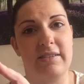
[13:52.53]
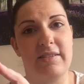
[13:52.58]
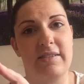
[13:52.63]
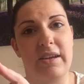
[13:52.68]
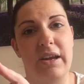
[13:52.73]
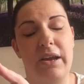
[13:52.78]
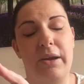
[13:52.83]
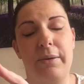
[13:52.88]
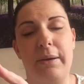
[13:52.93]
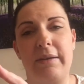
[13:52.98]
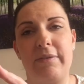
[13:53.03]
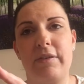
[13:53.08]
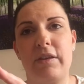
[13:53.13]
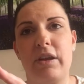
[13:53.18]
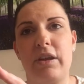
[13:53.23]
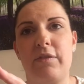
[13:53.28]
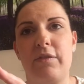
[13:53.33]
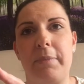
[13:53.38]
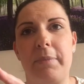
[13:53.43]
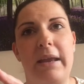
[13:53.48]
So even
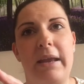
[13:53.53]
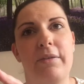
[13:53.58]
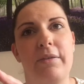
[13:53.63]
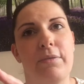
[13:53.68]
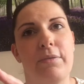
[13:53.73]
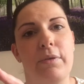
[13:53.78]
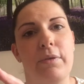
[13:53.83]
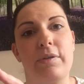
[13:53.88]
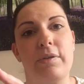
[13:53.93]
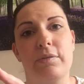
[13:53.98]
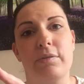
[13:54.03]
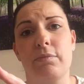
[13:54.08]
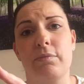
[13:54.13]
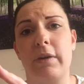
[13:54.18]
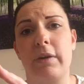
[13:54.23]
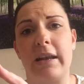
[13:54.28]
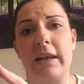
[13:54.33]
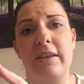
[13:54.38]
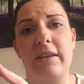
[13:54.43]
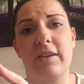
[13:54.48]
though you've been through some
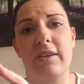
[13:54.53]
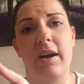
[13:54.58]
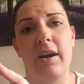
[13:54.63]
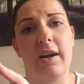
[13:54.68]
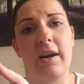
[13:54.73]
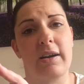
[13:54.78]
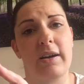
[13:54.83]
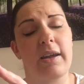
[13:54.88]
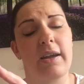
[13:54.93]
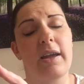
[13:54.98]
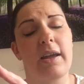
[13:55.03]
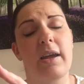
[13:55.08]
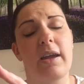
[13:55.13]
really dark